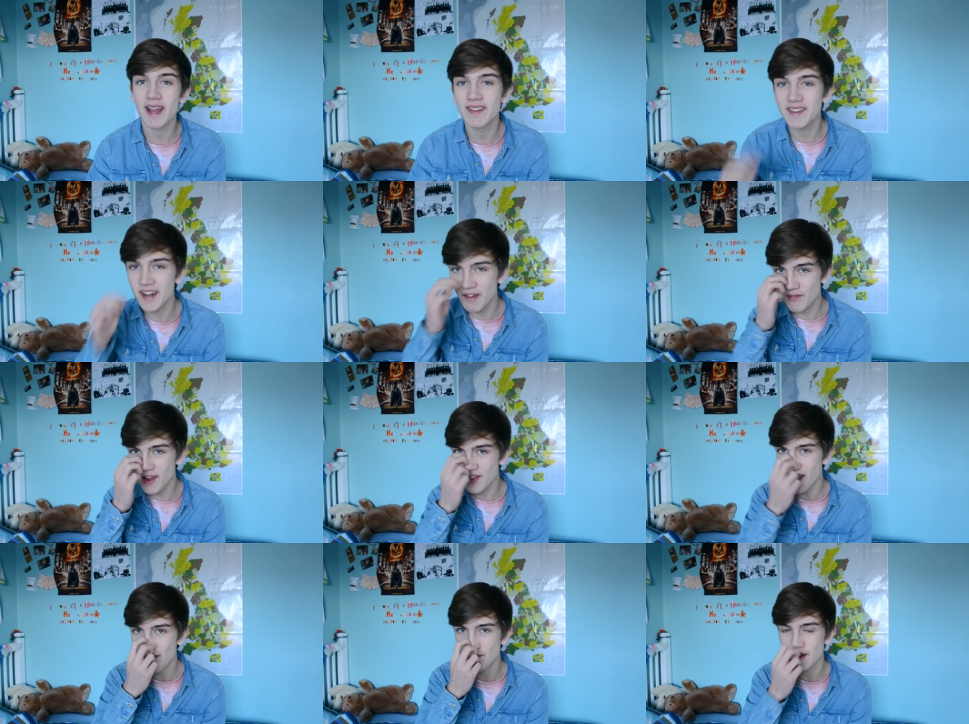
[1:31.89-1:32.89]
internet friends
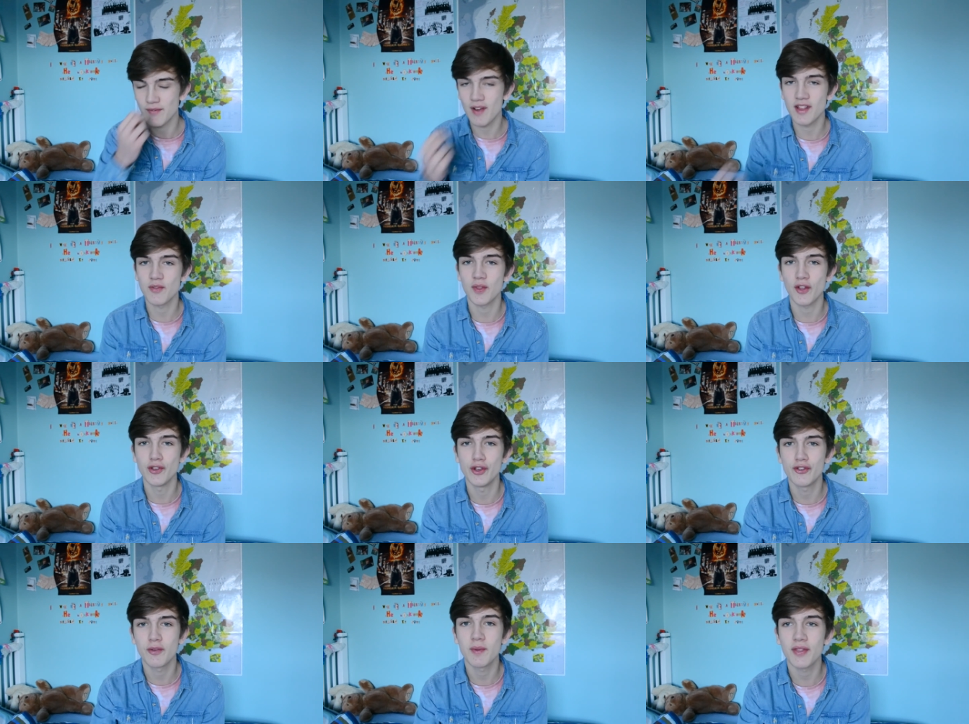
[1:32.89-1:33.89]
that I've made friends with on
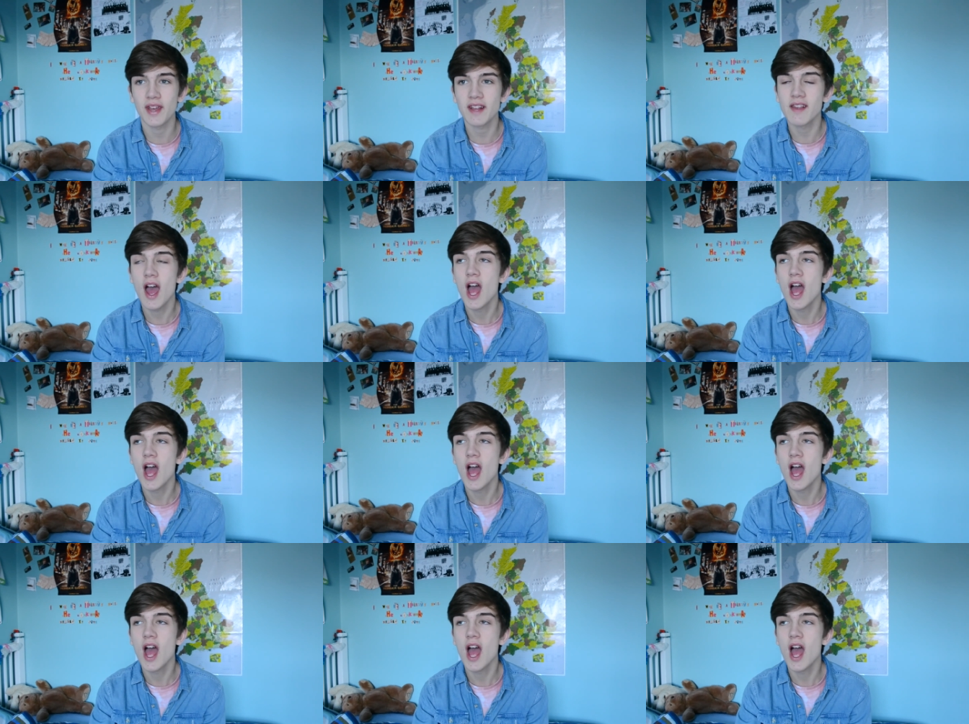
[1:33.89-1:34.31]
YouTube and things,